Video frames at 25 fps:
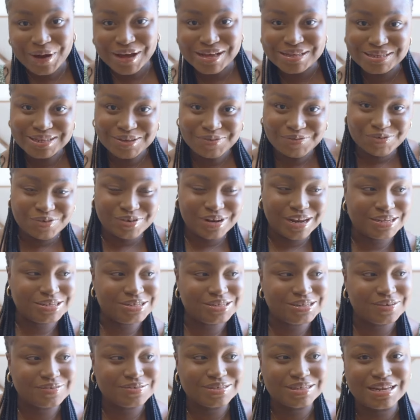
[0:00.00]
I still feel like I
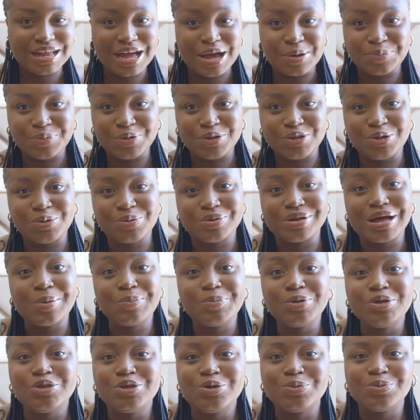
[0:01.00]
should have said happy new month.
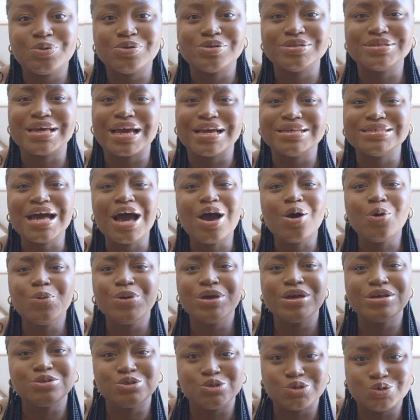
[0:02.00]
Happy new month, guys. How are
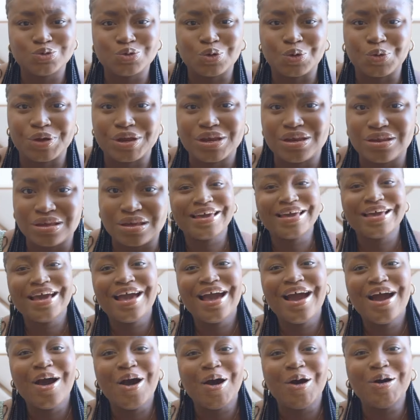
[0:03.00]
we in June already? Like,
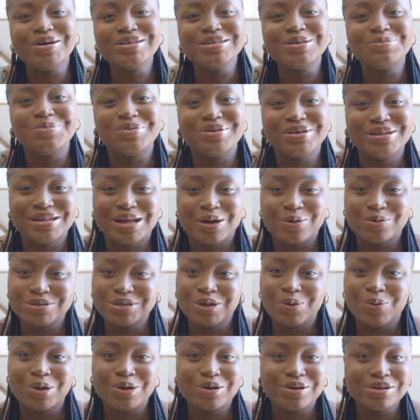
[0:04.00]
all the money that we
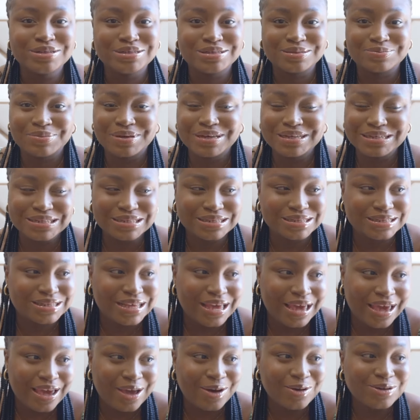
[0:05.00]
said we're going to make this
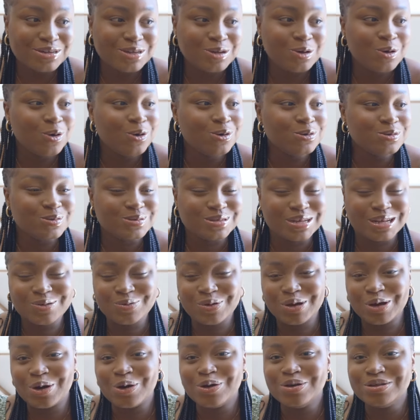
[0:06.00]
year, all the goals we said
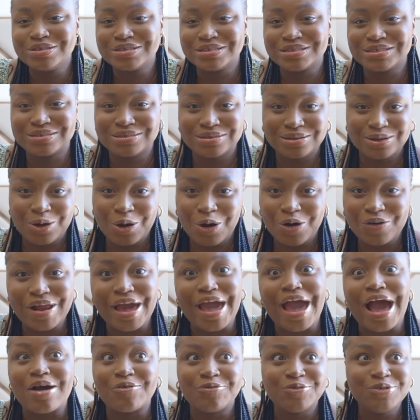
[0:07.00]
we're going to tick off,
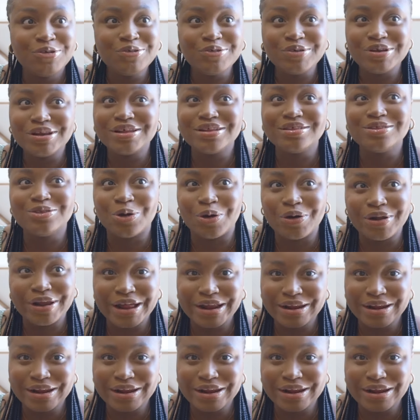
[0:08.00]
like, have we really done